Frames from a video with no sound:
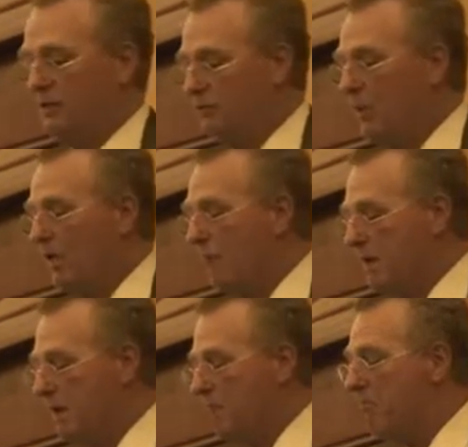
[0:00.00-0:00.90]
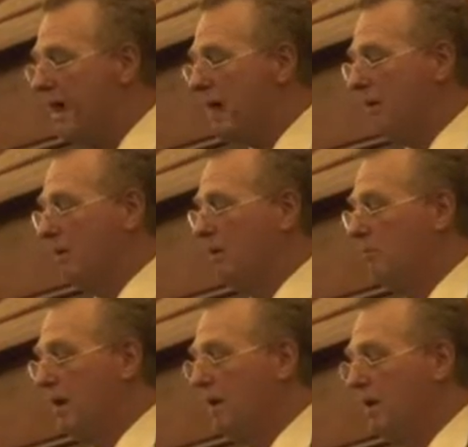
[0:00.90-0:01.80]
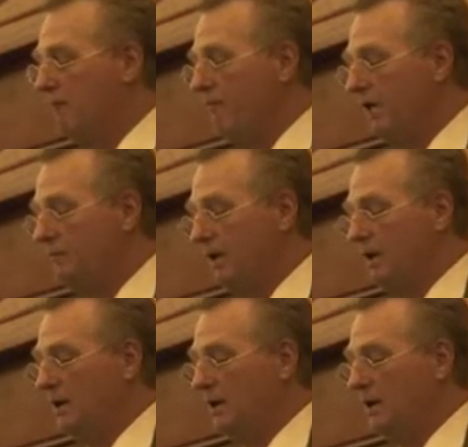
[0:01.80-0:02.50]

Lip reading: So we've become better at investing.